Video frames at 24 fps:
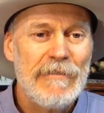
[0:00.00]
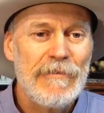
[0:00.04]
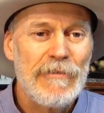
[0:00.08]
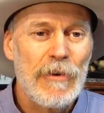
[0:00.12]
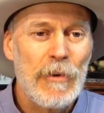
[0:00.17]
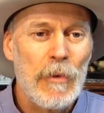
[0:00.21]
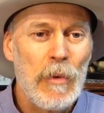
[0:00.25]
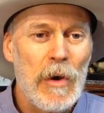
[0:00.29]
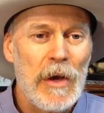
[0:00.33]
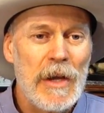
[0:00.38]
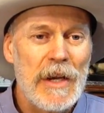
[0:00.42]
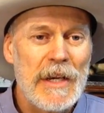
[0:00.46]

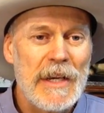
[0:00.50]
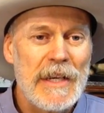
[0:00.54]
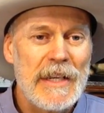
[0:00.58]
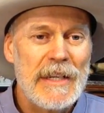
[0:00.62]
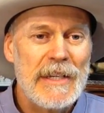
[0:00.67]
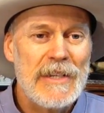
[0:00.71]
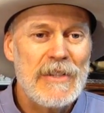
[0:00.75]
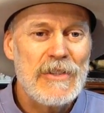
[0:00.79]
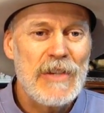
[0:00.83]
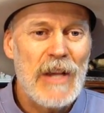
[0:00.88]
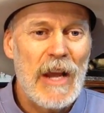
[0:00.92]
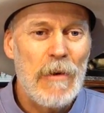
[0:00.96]
For what it
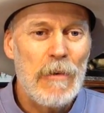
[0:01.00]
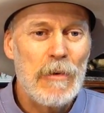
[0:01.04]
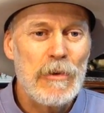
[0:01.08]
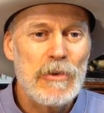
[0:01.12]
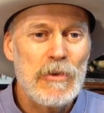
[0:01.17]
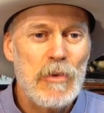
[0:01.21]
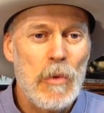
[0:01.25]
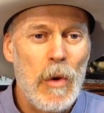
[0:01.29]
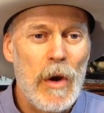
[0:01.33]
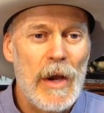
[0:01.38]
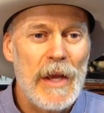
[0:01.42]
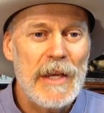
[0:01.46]
is, I
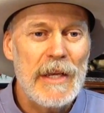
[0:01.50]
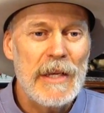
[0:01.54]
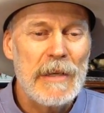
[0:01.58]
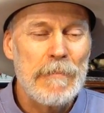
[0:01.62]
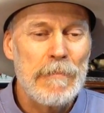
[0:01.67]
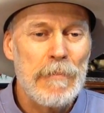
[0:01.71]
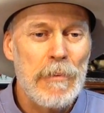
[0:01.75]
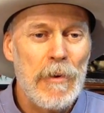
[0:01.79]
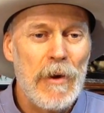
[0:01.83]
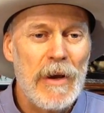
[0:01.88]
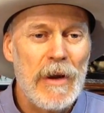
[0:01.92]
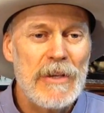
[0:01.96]
was quite
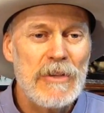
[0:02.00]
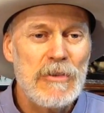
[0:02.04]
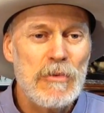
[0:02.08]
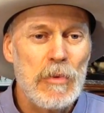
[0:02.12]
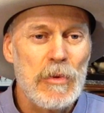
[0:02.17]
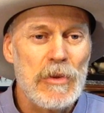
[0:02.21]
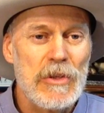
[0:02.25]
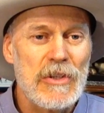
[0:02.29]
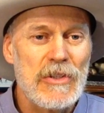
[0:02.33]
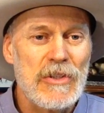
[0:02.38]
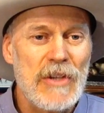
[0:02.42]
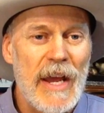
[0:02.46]
impressed
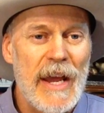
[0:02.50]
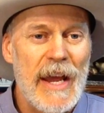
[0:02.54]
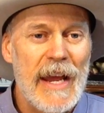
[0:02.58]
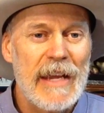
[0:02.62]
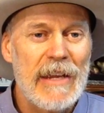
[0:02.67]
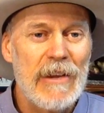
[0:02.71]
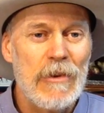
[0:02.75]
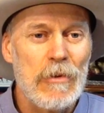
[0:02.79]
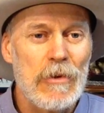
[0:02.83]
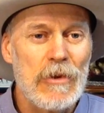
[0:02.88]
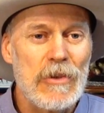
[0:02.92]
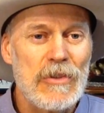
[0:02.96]
with its
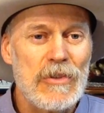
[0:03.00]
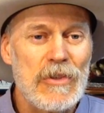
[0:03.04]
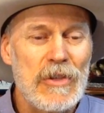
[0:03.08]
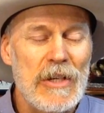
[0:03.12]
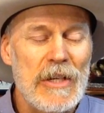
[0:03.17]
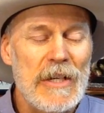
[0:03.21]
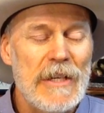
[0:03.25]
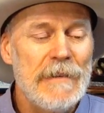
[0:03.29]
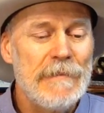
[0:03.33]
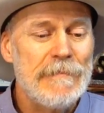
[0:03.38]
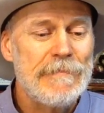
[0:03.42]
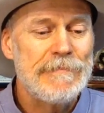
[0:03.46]

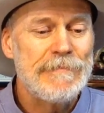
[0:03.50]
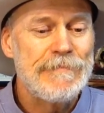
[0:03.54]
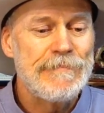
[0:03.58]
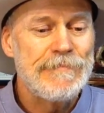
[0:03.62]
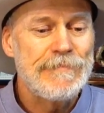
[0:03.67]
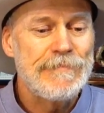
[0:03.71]
accuracy